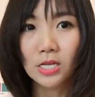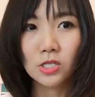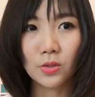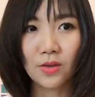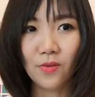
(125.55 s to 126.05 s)

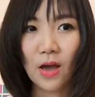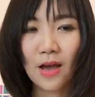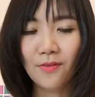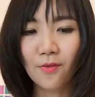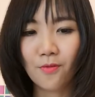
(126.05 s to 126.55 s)
So if you
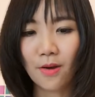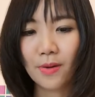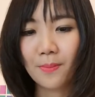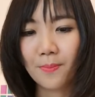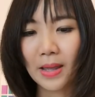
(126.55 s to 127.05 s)
have a very
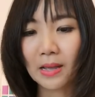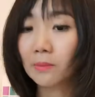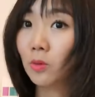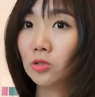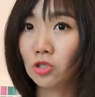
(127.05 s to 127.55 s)
big
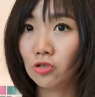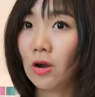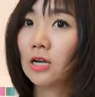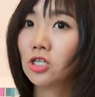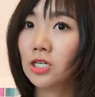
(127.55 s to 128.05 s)
bone
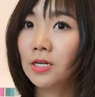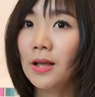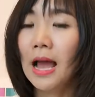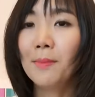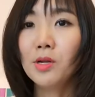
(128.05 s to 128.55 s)
structure,
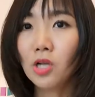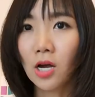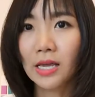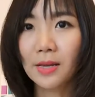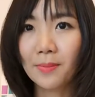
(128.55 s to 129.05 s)
I'm not
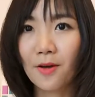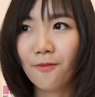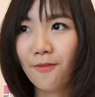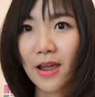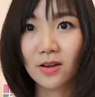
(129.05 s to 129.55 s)
talking about
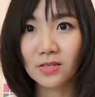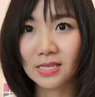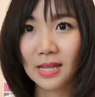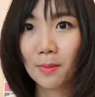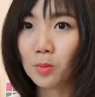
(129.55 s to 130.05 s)
fat or
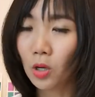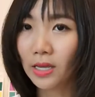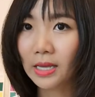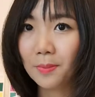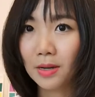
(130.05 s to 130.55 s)
slim, I'm
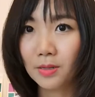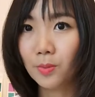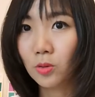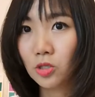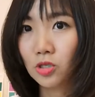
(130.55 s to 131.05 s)
talking about the
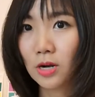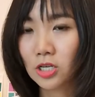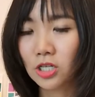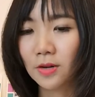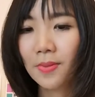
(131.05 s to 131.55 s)
bone
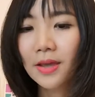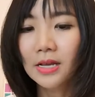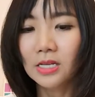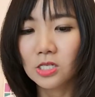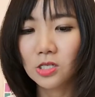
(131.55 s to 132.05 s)
structure.
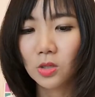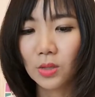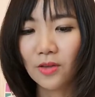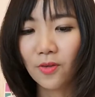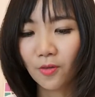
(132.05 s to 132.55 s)
So
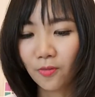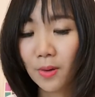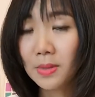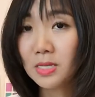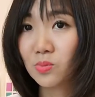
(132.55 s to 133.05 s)
if your
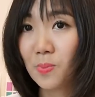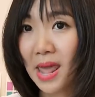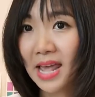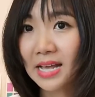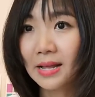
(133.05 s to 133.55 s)
frame is
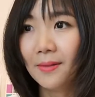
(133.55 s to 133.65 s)
big,